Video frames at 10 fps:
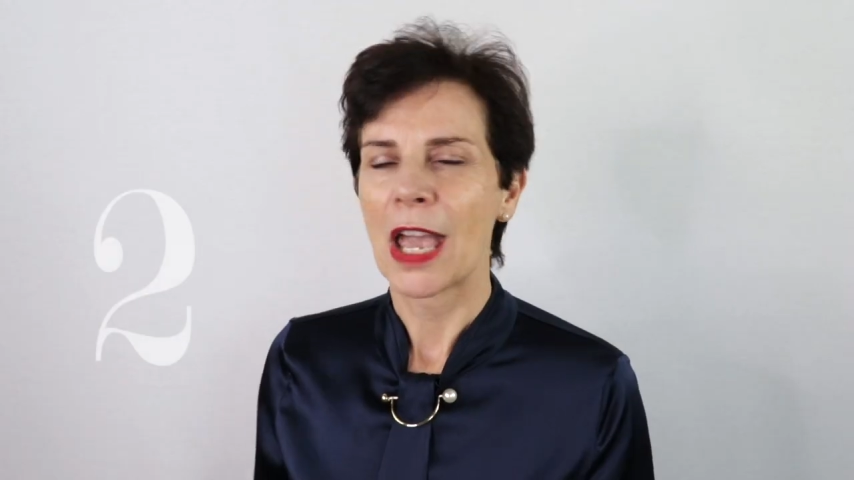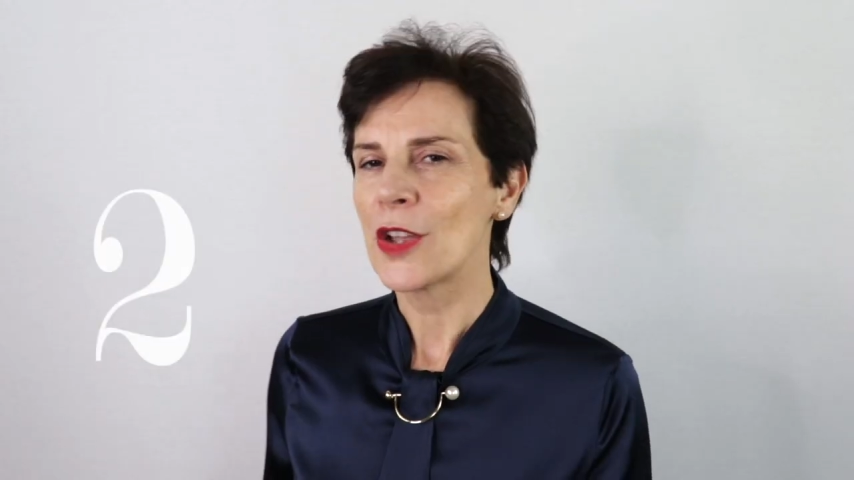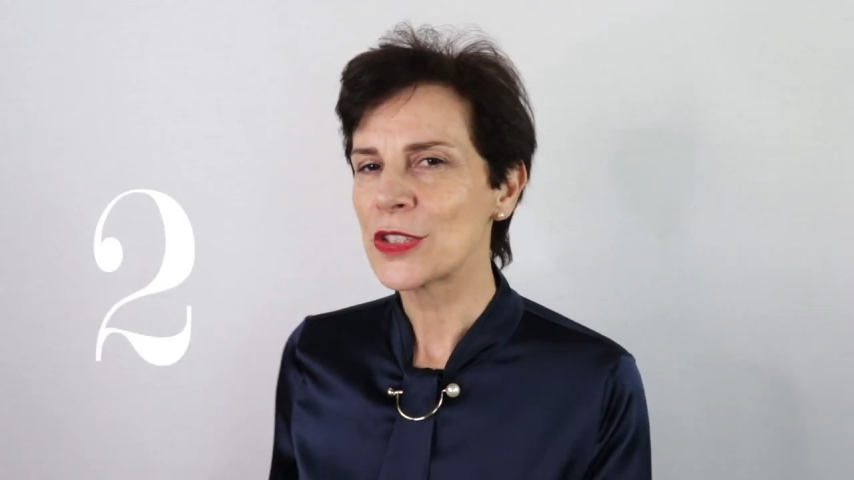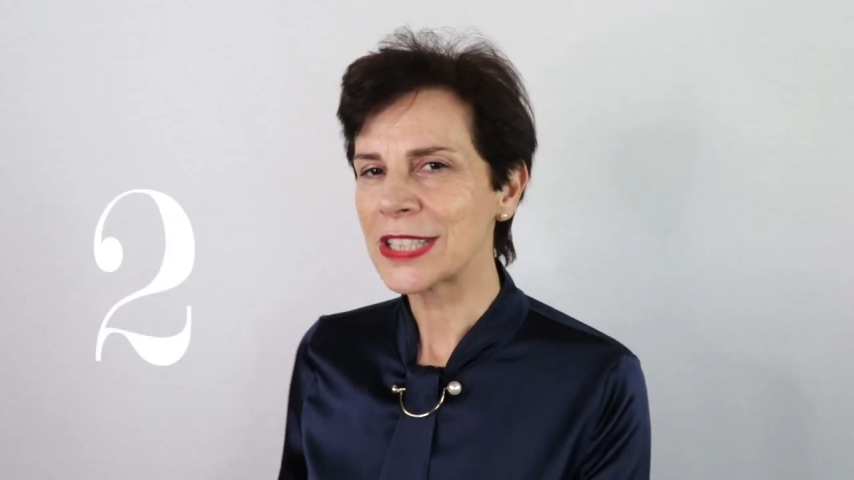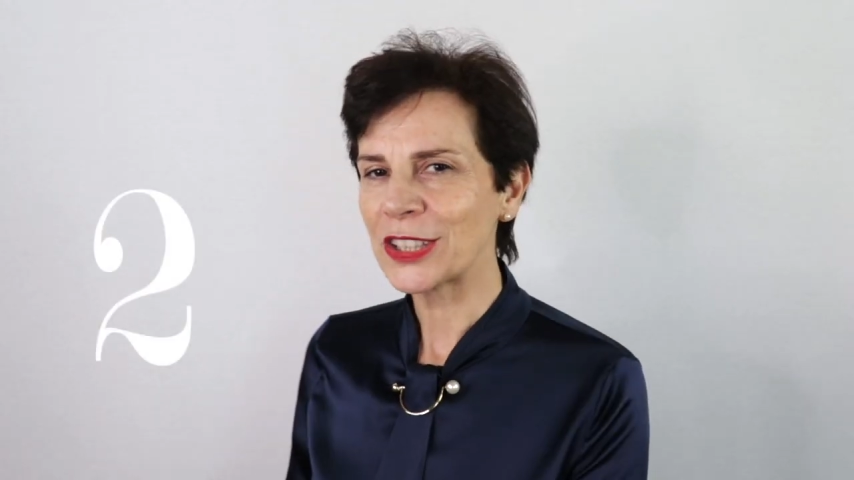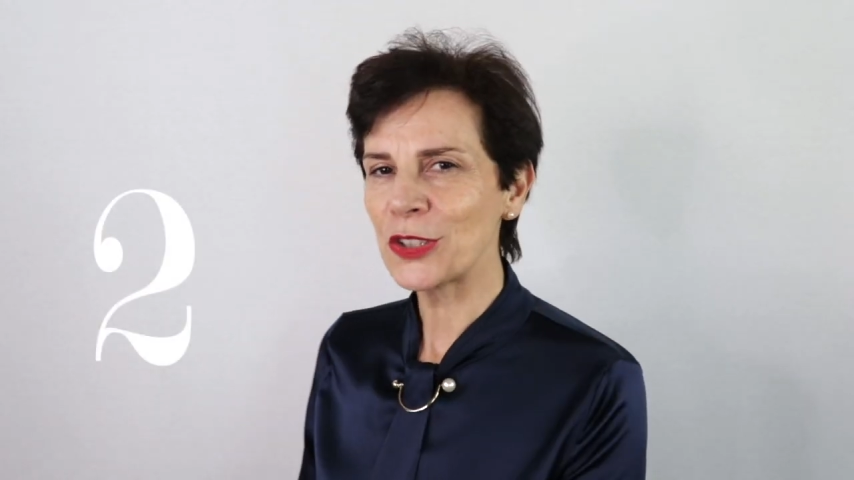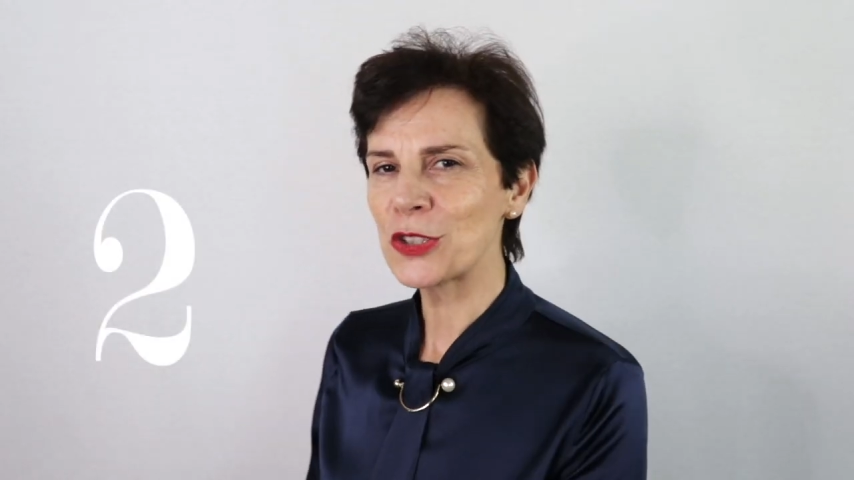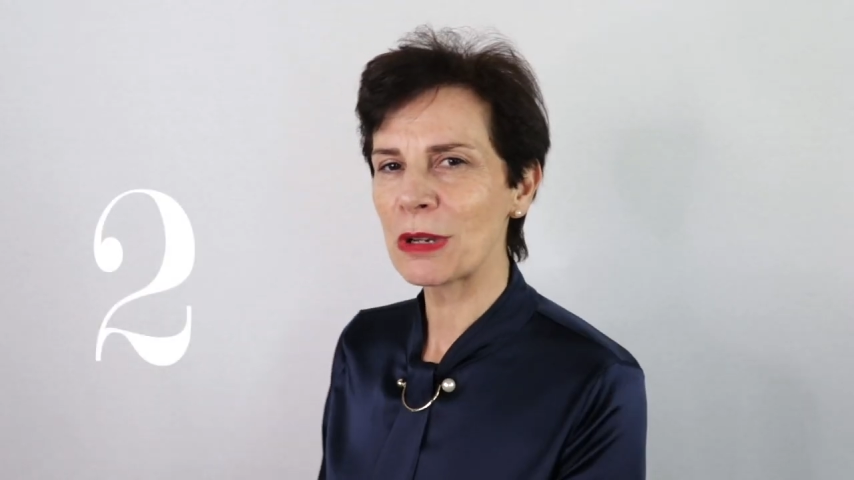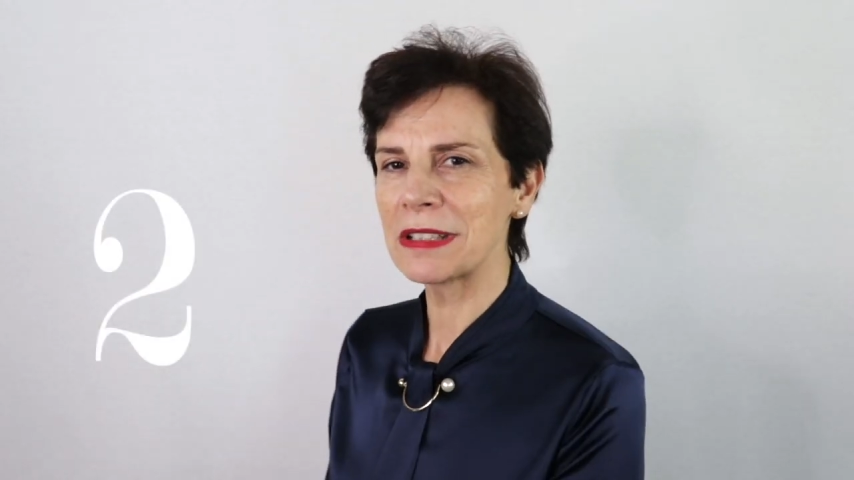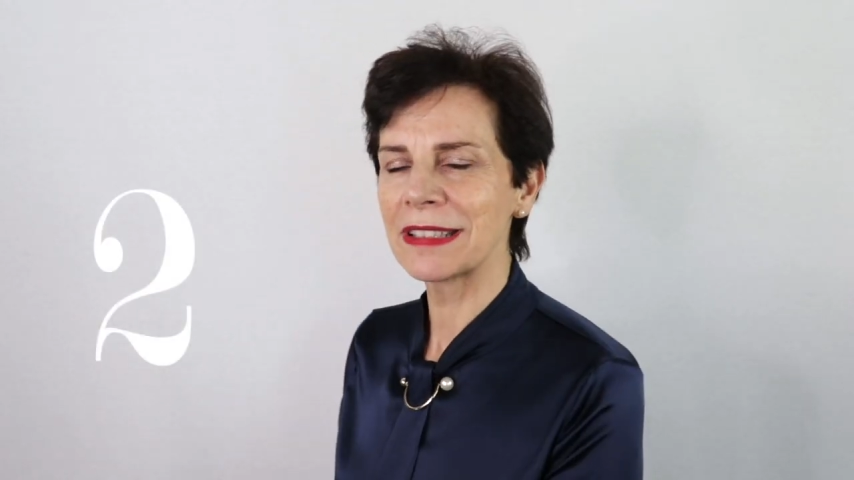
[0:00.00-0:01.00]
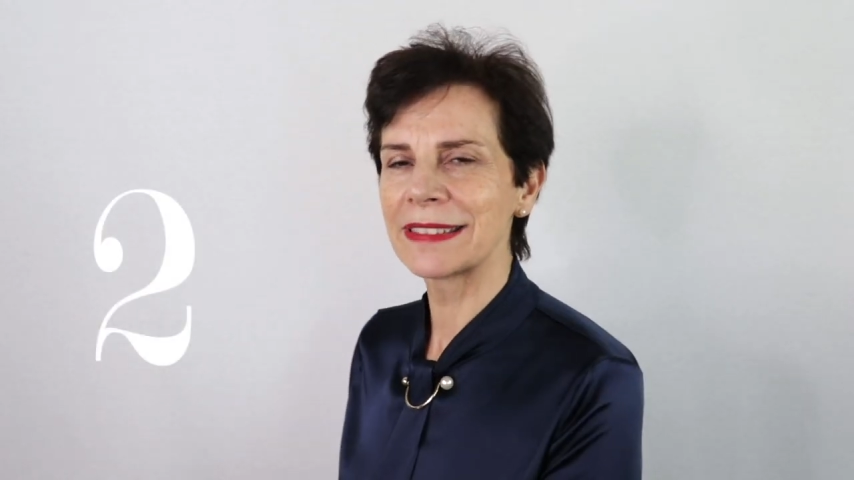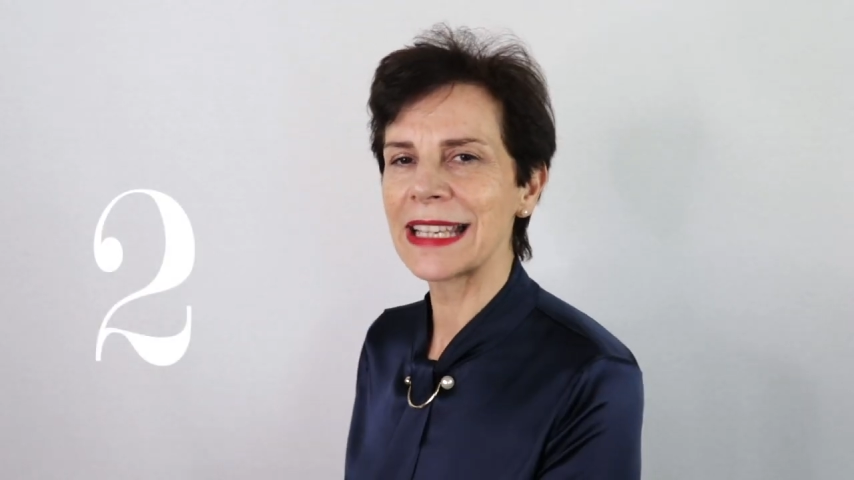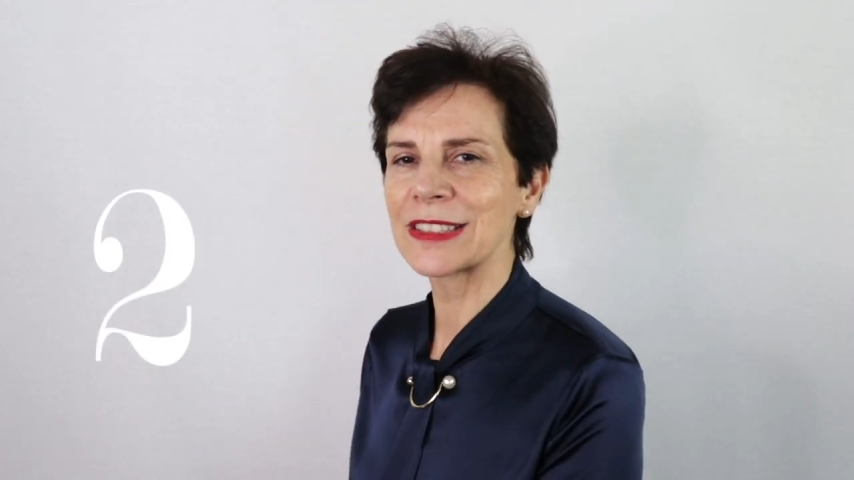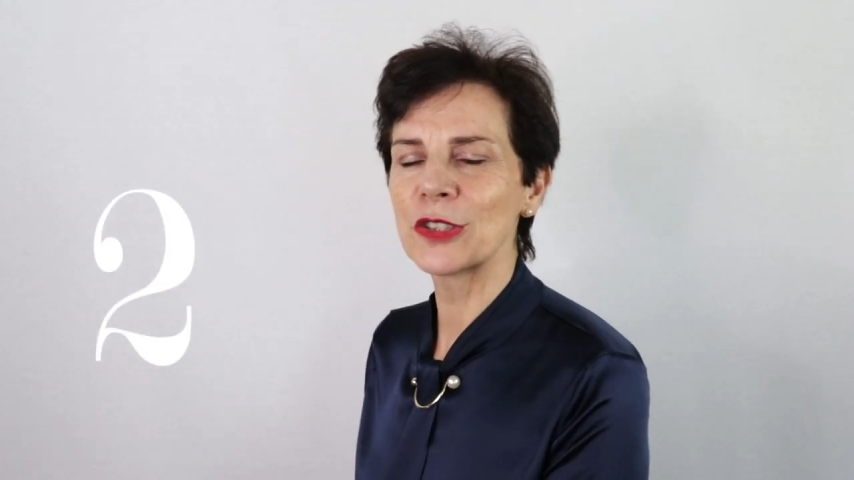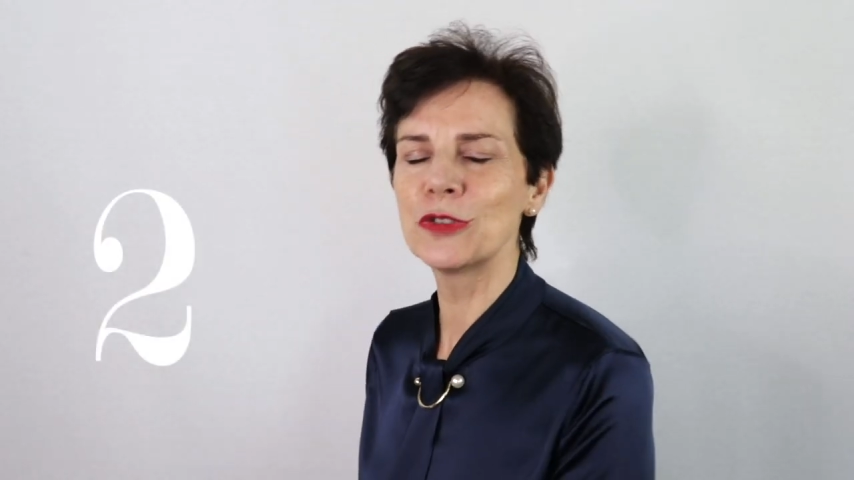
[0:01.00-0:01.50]
a second trend
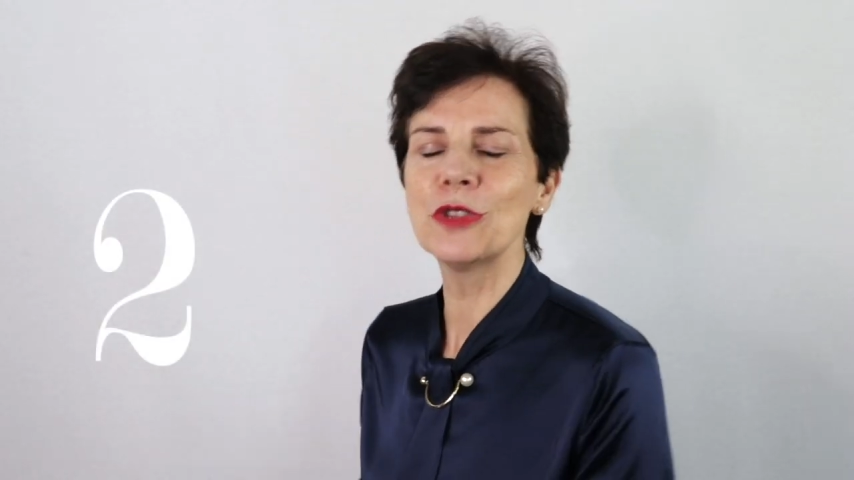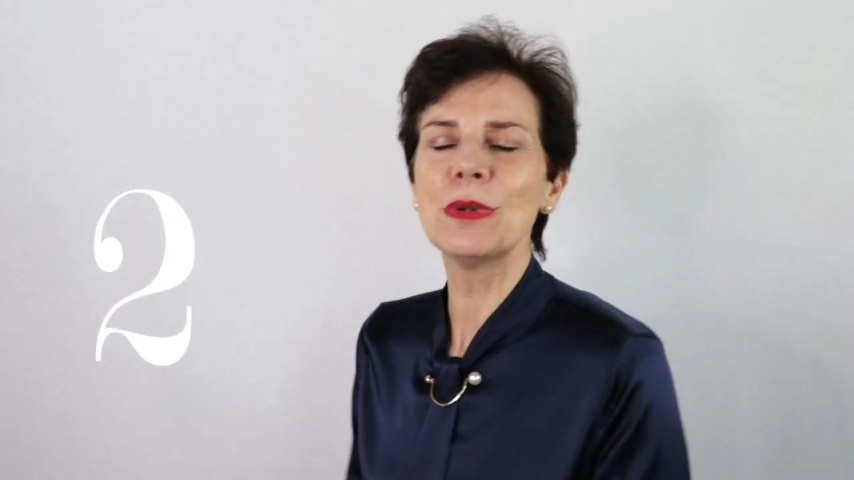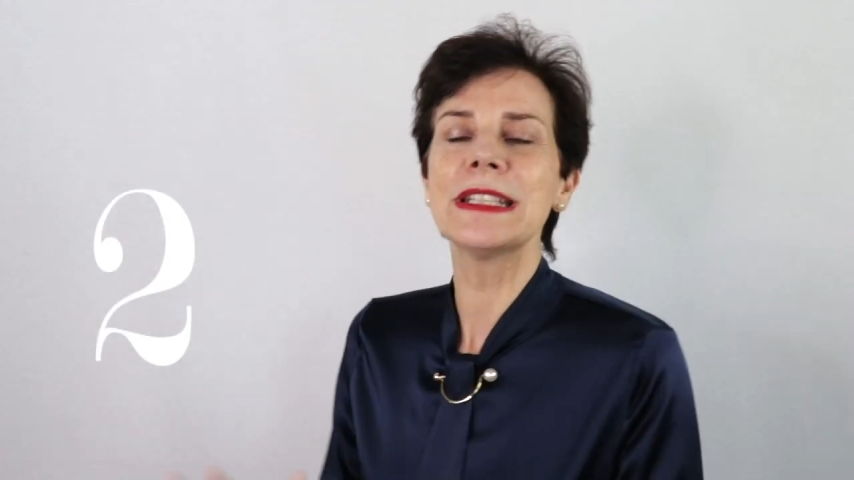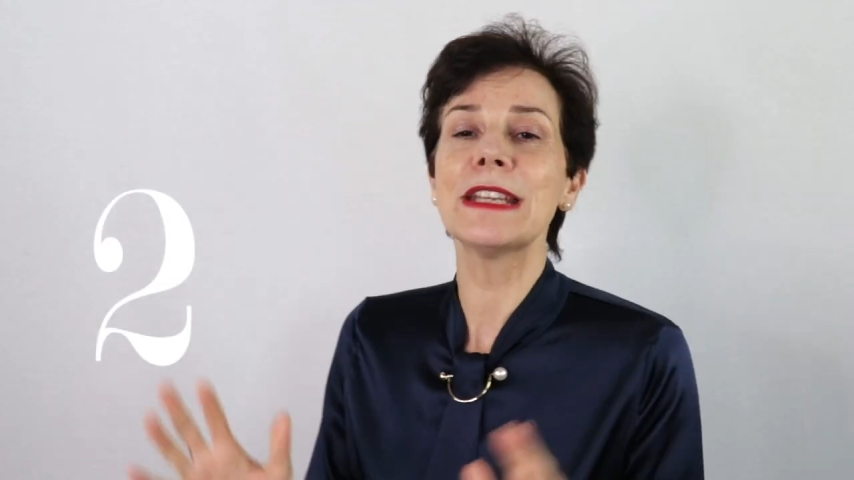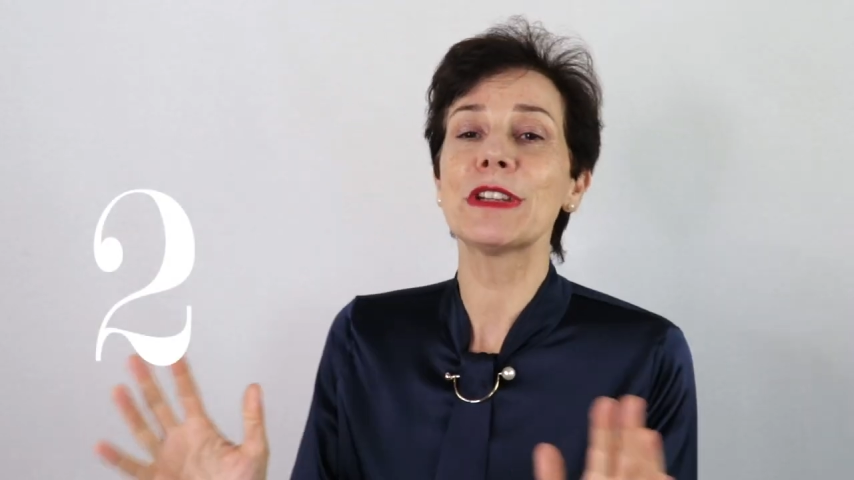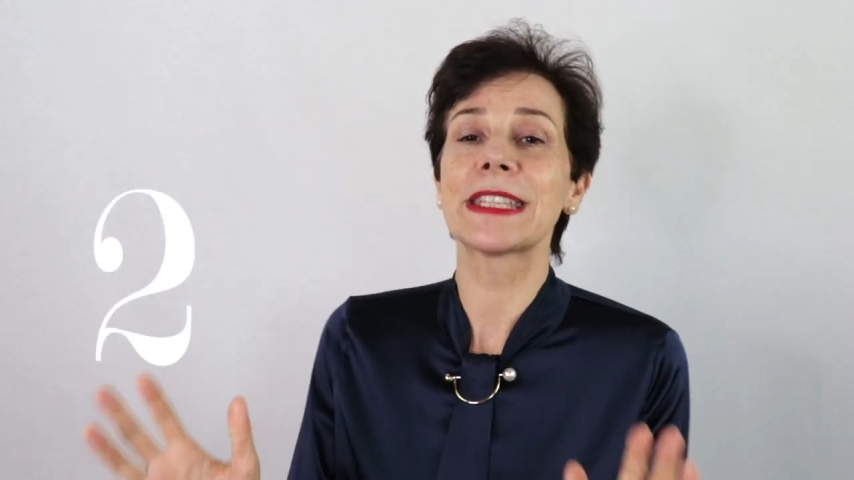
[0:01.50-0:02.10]
that you will never